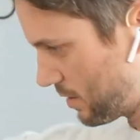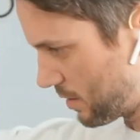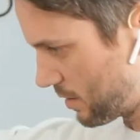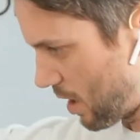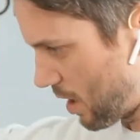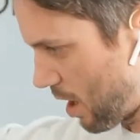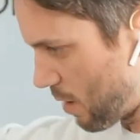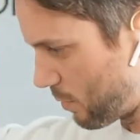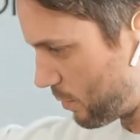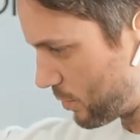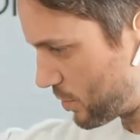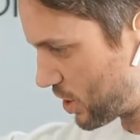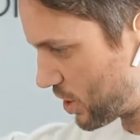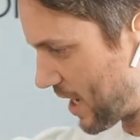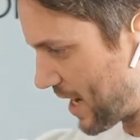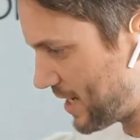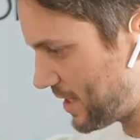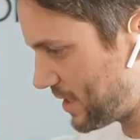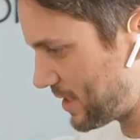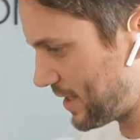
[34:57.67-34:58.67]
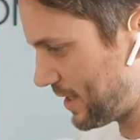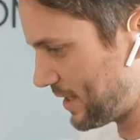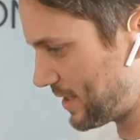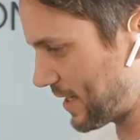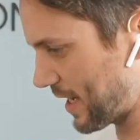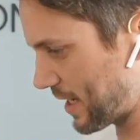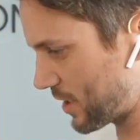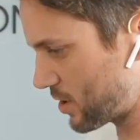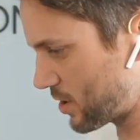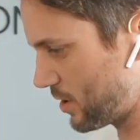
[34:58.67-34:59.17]
I will change these
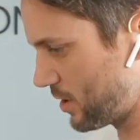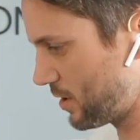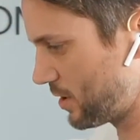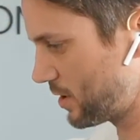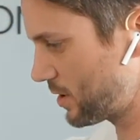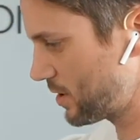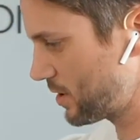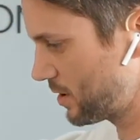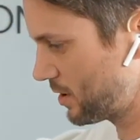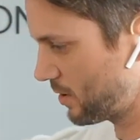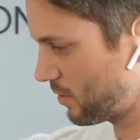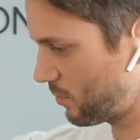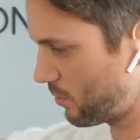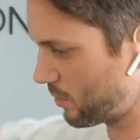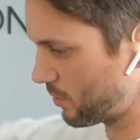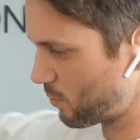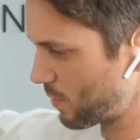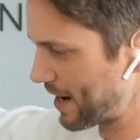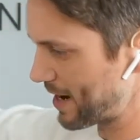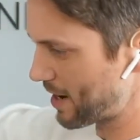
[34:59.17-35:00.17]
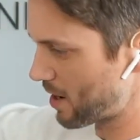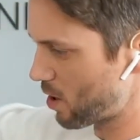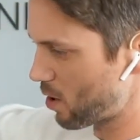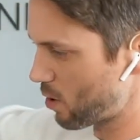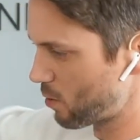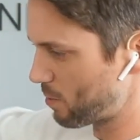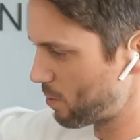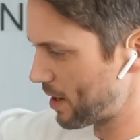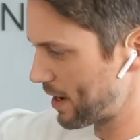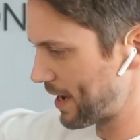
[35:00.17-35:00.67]
sections or the way I
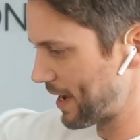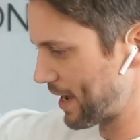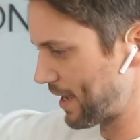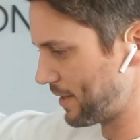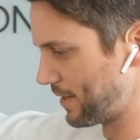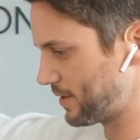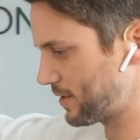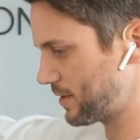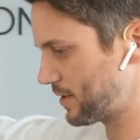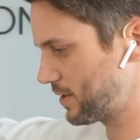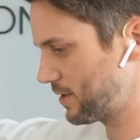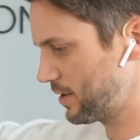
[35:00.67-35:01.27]
hold my hands